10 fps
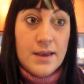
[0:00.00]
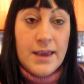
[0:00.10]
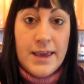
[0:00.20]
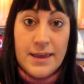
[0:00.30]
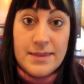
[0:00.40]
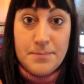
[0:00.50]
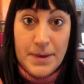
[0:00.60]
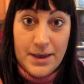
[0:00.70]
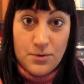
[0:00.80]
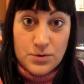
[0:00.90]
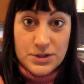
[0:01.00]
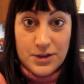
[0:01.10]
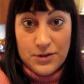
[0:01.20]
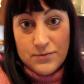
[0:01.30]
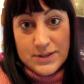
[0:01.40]
Hit the bell so
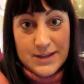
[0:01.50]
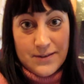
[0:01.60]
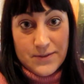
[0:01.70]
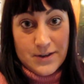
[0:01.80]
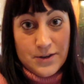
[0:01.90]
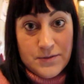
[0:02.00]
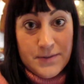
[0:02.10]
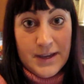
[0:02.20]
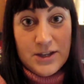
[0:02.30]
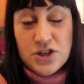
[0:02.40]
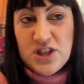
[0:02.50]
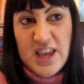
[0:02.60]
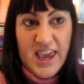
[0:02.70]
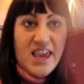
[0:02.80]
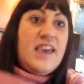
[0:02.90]
you receive the notification. Just
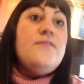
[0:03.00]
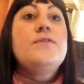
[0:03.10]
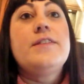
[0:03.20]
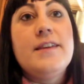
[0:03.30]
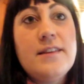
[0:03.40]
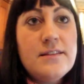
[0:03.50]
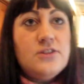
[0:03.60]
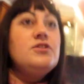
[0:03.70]
hit everything.